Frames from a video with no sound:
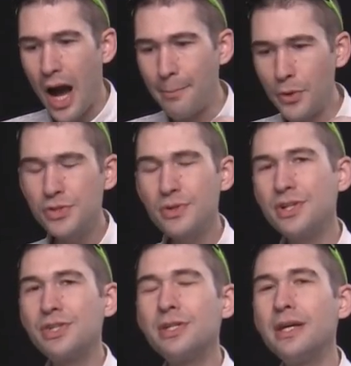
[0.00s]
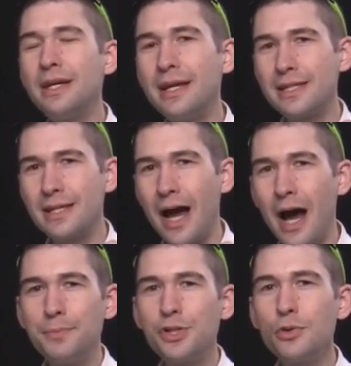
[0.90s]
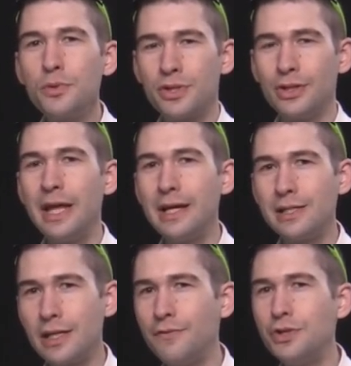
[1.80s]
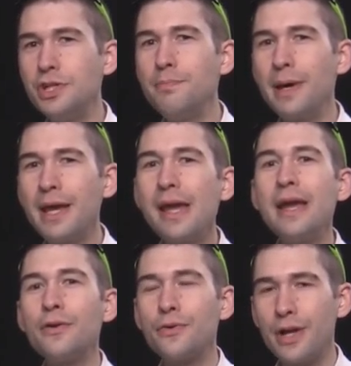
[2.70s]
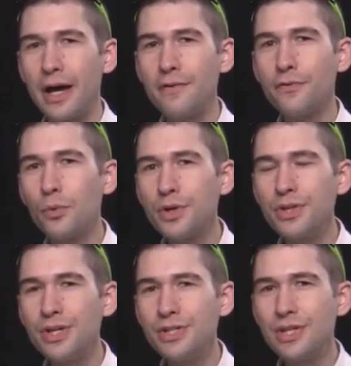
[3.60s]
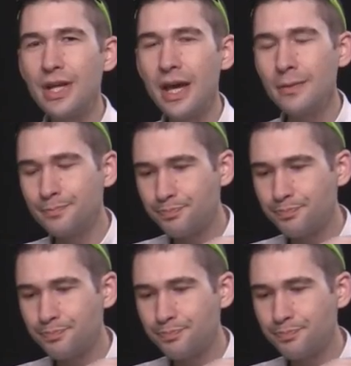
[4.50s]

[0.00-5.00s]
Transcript: I'm also going to say it's an option with legs. If you did pay $8,000 or $9,000 for one of these today,